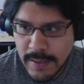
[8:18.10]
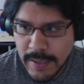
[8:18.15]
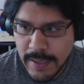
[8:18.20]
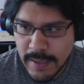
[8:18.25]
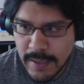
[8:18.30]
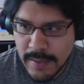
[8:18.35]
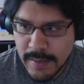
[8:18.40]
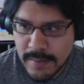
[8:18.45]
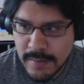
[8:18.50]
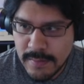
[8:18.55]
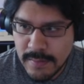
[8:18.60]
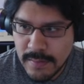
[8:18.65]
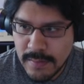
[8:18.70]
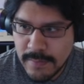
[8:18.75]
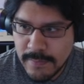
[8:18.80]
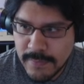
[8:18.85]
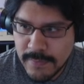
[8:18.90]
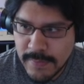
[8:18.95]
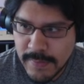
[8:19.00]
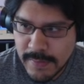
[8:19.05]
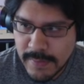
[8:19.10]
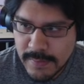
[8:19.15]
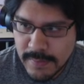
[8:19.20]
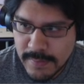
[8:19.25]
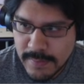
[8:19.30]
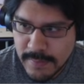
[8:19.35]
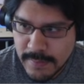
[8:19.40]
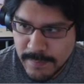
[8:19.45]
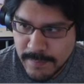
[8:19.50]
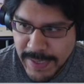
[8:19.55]
And if you take a look
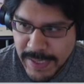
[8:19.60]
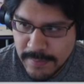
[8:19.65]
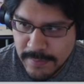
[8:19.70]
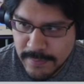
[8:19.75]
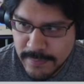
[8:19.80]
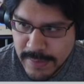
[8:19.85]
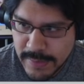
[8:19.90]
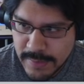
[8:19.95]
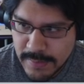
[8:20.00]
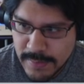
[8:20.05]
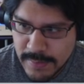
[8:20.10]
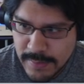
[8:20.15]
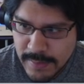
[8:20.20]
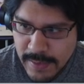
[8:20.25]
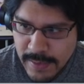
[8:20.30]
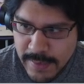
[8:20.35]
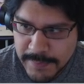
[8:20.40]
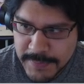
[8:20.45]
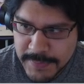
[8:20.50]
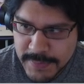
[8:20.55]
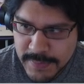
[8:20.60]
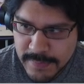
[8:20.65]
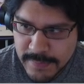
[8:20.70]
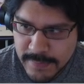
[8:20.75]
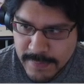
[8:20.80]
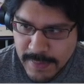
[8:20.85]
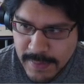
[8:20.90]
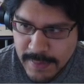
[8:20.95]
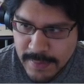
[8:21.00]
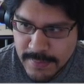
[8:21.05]
at the panels, you get a lot of
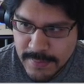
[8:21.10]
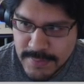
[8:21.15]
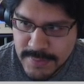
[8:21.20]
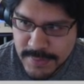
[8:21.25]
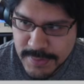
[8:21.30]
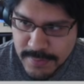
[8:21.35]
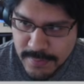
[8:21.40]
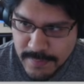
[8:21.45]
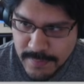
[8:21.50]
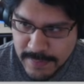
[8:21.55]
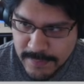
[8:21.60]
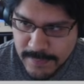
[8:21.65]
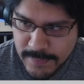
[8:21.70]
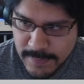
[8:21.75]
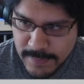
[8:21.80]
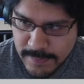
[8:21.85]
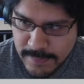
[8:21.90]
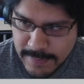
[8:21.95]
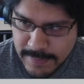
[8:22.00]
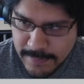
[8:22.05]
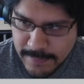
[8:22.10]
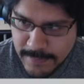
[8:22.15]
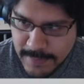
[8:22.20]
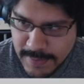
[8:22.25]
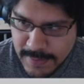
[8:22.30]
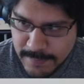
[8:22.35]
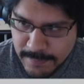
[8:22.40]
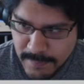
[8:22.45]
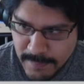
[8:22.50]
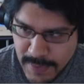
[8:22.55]
options, and I usually don't mess with these. I leave it
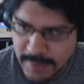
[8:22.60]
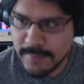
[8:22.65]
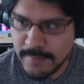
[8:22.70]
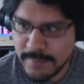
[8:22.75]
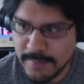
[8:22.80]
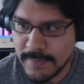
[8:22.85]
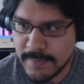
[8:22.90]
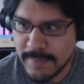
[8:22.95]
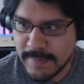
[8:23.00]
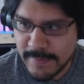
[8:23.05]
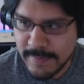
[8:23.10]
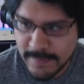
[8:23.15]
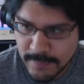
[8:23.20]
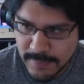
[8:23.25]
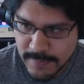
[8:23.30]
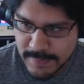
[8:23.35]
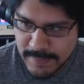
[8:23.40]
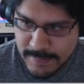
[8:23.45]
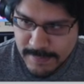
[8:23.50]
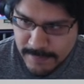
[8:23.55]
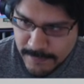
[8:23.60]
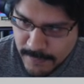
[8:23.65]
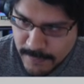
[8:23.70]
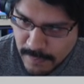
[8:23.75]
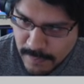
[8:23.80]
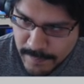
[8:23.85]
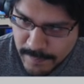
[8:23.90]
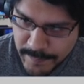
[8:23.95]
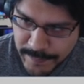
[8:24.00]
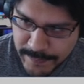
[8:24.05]
at medium, because that's sort of the
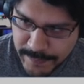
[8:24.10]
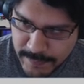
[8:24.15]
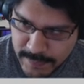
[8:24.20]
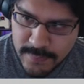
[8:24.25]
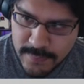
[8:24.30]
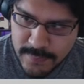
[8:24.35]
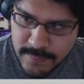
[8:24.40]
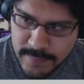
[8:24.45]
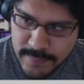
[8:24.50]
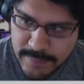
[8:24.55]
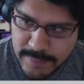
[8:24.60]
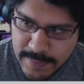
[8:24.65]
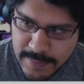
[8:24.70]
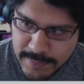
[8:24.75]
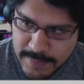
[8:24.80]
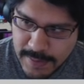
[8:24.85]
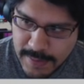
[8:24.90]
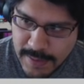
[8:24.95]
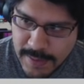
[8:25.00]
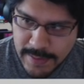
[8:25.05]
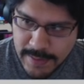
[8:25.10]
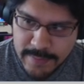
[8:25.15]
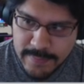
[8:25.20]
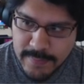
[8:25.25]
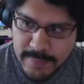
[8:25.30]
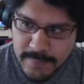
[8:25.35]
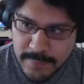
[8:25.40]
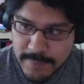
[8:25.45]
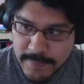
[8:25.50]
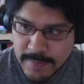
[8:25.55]
default. You can always have it at high and
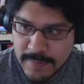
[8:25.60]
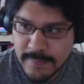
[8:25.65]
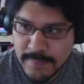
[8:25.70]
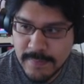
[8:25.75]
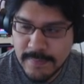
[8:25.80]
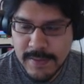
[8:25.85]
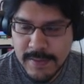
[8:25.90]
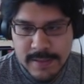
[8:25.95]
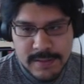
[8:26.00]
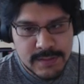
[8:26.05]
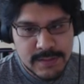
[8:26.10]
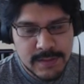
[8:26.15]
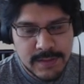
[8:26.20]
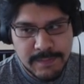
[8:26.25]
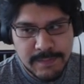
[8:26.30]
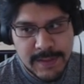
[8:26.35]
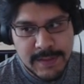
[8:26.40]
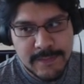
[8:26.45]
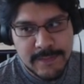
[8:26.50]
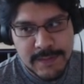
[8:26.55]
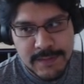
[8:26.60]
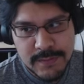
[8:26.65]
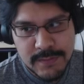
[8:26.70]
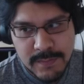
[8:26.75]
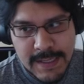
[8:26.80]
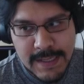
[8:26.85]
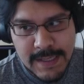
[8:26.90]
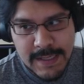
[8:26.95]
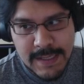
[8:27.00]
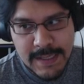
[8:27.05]
things, but this is actually beneficial
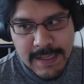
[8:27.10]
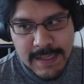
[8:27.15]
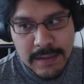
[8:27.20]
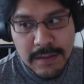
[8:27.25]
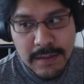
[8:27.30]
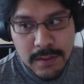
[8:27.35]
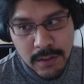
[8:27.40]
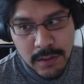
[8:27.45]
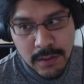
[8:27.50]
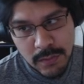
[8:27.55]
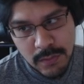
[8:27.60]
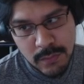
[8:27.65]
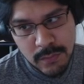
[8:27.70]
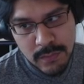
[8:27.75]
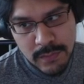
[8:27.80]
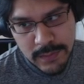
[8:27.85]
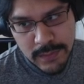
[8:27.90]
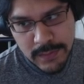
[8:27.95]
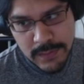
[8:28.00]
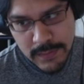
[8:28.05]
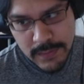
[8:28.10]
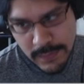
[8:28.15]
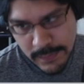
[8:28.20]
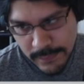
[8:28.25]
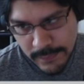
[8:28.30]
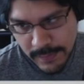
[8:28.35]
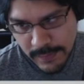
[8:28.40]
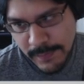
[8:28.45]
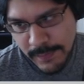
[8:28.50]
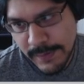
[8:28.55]
if you put it at low.
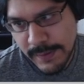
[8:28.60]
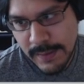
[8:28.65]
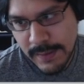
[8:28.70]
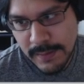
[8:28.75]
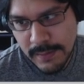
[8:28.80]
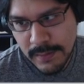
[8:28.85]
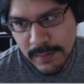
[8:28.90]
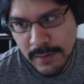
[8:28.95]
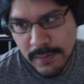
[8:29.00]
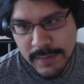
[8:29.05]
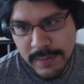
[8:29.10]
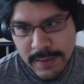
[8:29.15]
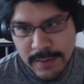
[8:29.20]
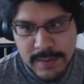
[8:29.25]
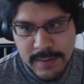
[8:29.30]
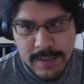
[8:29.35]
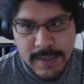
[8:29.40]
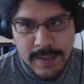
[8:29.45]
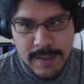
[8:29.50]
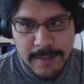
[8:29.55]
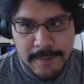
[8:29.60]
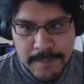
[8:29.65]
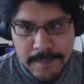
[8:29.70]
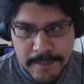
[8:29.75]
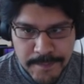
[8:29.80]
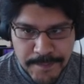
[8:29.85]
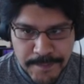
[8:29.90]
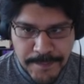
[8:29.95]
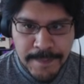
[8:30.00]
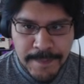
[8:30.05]
So I'm going to put it at low and hit
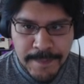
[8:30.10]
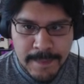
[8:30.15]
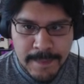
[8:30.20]
OK.